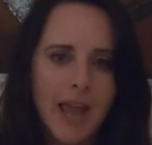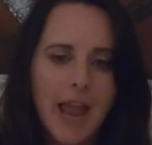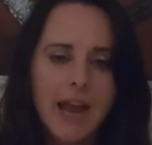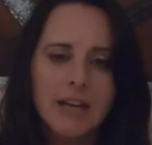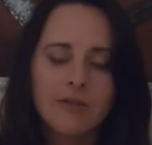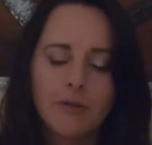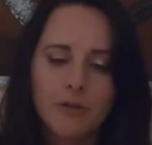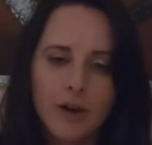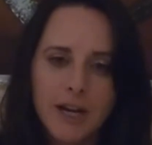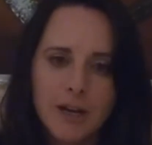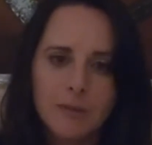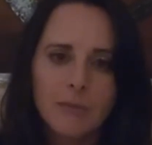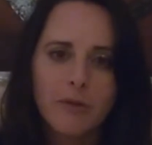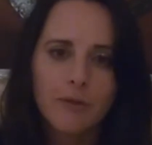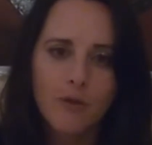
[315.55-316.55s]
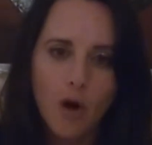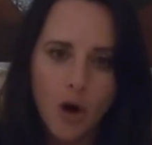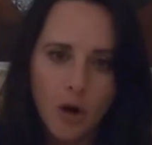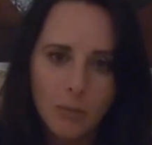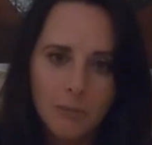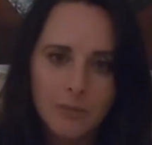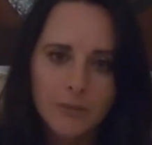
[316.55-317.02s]
and freedom
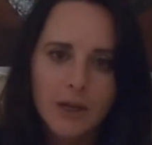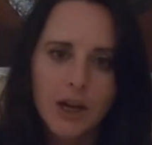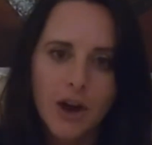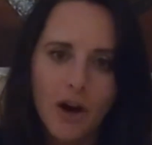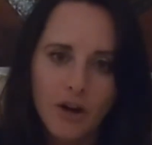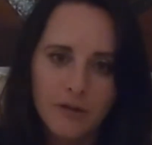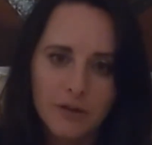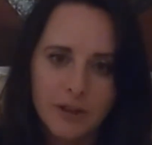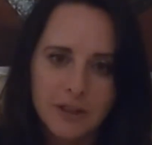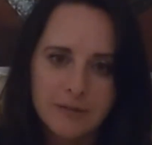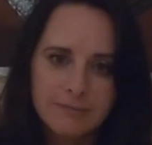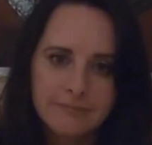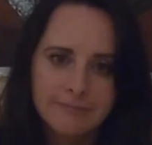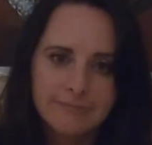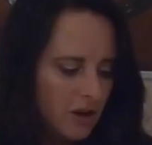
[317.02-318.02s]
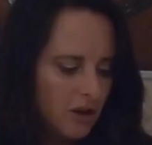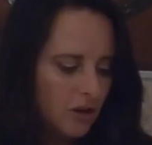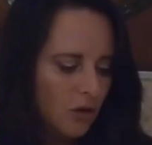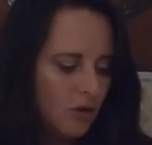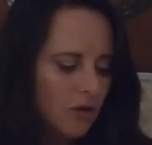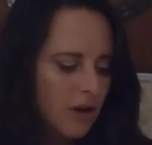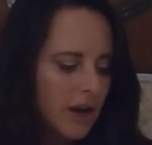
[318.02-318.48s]
from COVID.
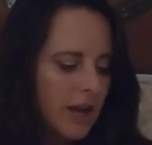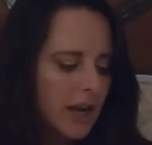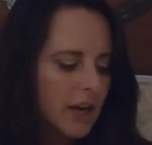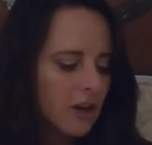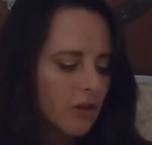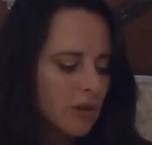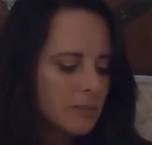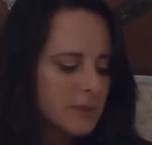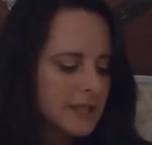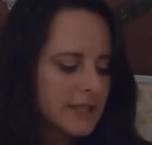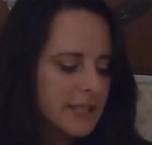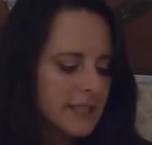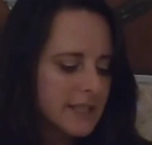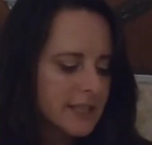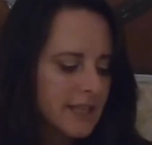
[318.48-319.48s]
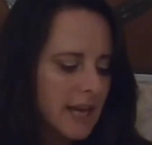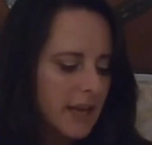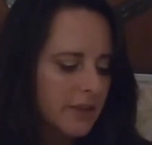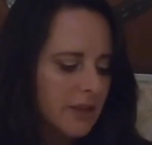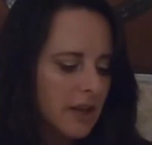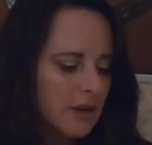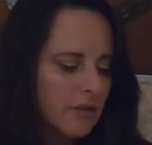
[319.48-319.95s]
Laura Ingraham says
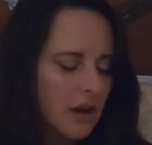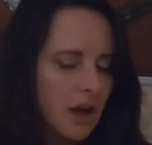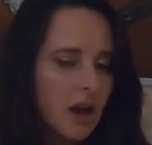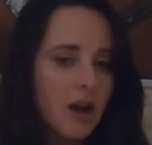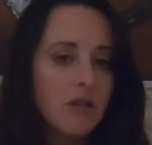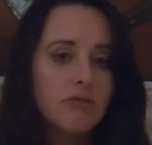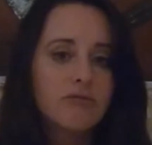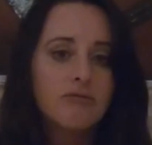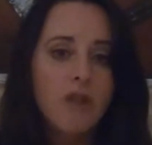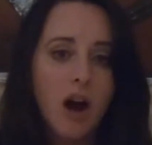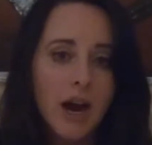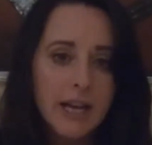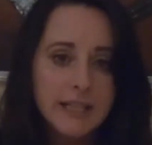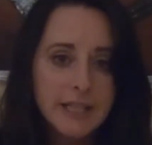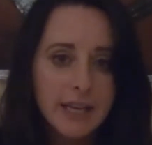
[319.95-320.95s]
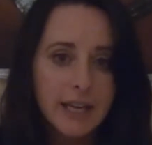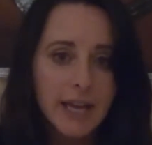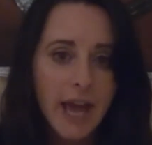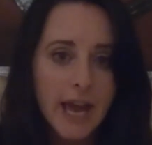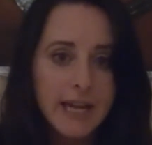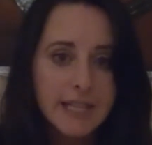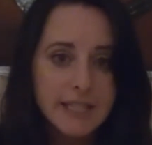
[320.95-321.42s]
that there are rising
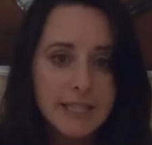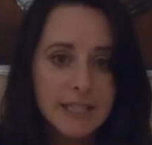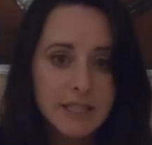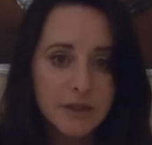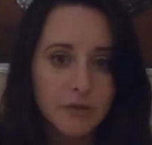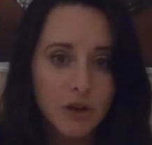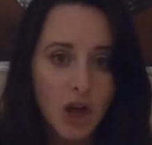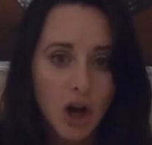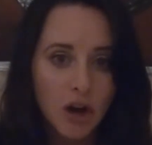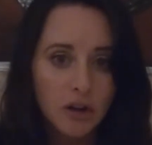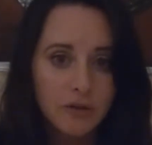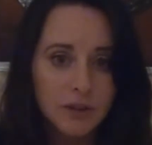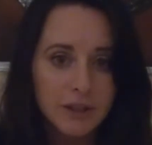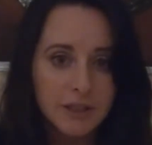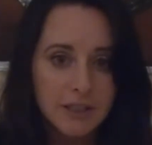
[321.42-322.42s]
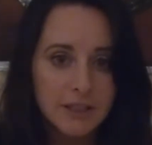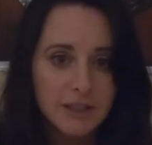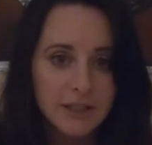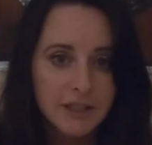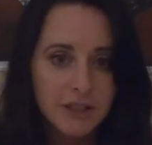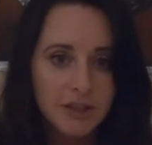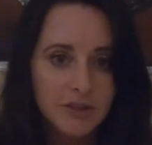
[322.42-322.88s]
cases of
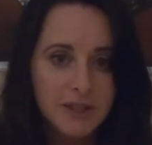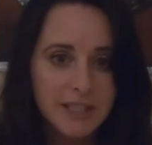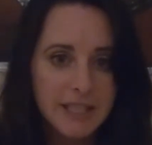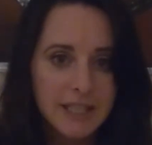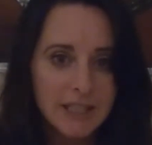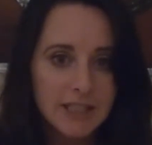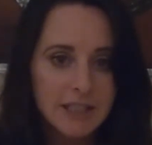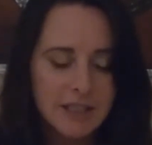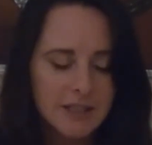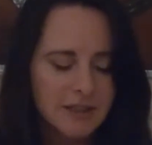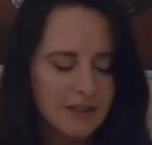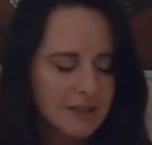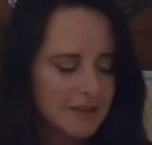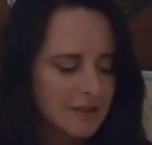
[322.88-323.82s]
COVID in New Zealand.